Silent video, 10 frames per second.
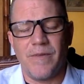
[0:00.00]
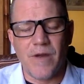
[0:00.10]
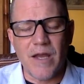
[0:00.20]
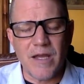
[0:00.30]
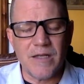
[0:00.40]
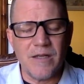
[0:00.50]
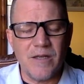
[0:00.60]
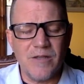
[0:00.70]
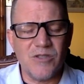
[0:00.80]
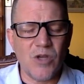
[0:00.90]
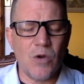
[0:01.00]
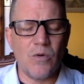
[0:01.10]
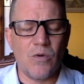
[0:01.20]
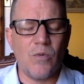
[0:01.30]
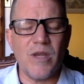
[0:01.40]
right?
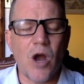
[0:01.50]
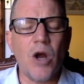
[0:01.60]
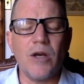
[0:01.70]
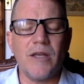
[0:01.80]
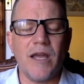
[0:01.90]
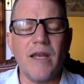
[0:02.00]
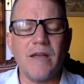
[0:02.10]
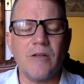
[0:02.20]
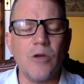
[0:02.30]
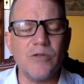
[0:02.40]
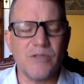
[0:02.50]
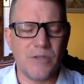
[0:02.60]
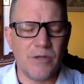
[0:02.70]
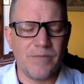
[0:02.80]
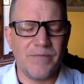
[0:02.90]
So we are getting
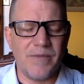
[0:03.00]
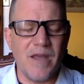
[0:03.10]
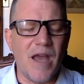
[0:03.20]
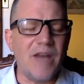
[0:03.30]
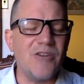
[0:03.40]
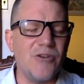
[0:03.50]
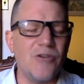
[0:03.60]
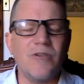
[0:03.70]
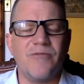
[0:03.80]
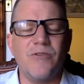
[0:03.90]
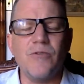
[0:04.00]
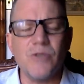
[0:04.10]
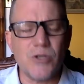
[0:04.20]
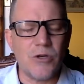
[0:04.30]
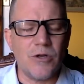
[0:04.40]
closer, and your
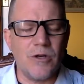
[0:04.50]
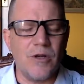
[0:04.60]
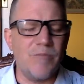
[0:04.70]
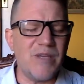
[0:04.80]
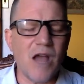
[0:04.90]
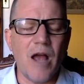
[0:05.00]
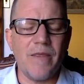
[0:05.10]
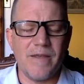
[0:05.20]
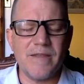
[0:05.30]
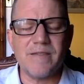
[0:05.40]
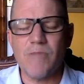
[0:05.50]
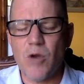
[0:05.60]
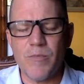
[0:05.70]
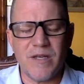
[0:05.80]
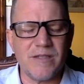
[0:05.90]
future beyond this
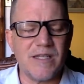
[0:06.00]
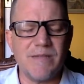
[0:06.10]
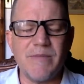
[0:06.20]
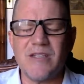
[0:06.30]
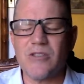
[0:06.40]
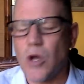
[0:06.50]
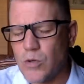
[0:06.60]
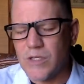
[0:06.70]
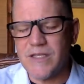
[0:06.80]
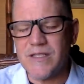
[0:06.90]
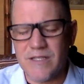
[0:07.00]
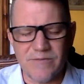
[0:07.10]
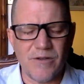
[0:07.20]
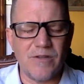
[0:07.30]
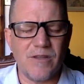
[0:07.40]
moment is going to be totally
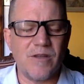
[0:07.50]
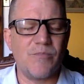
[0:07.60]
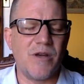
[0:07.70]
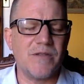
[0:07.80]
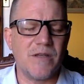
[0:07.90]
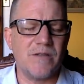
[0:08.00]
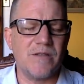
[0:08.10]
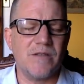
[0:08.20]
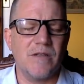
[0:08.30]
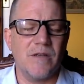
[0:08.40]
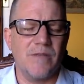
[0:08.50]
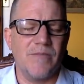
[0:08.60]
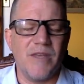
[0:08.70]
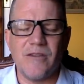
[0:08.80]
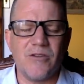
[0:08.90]
different than the present.
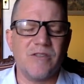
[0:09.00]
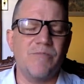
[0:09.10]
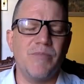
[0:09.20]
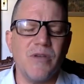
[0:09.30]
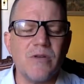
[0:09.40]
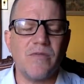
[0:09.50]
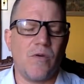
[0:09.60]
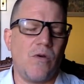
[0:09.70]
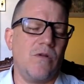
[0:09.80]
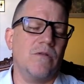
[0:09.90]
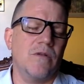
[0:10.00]
It looks beautiful.